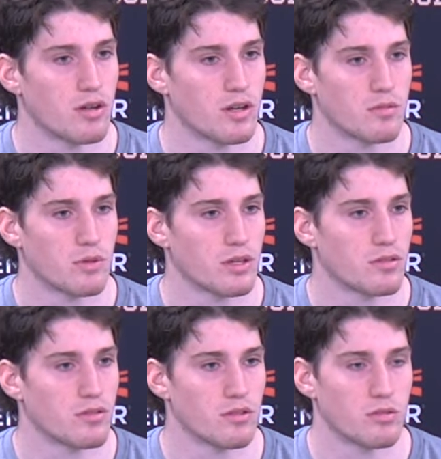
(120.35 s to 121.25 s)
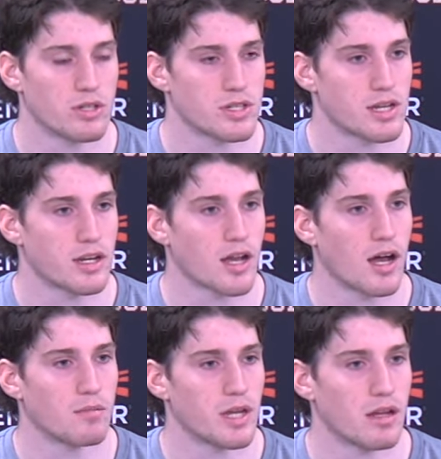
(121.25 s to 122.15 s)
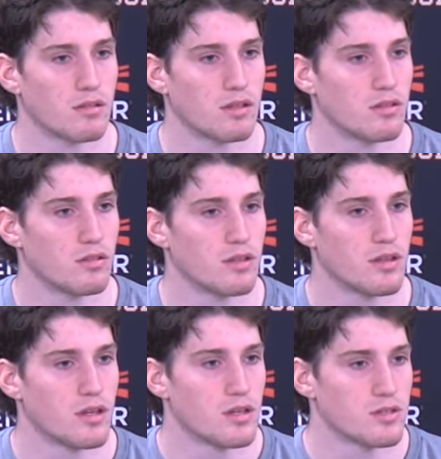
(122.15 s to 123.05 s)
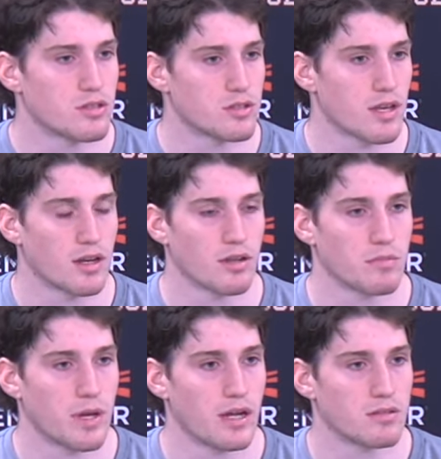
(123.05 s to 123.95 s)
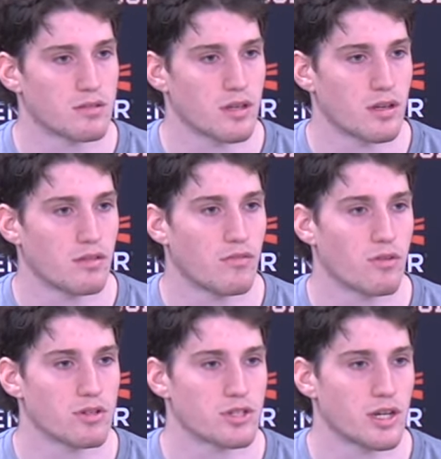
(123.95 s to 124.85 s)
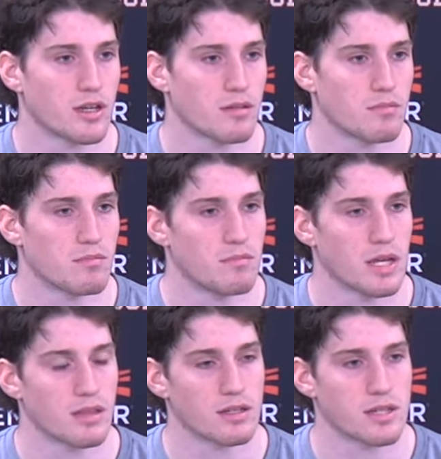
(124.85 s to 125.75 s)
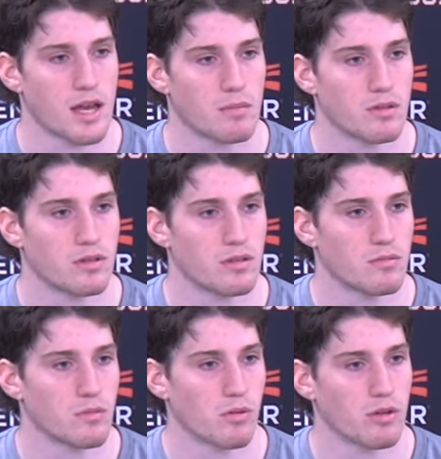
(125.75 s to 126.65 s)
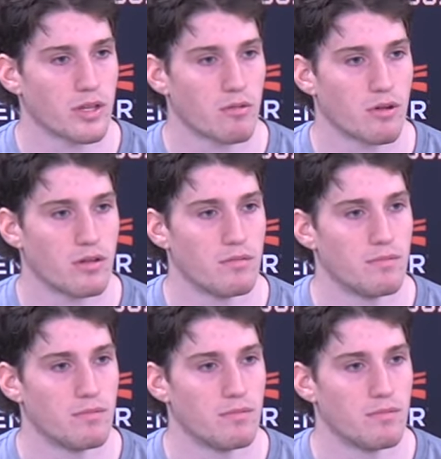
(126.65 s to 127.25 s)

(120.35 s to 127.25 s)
and we knew we just had to calm down a little and just get a good bounce, get on the forecheck, and make things happen. And we weren't that worried.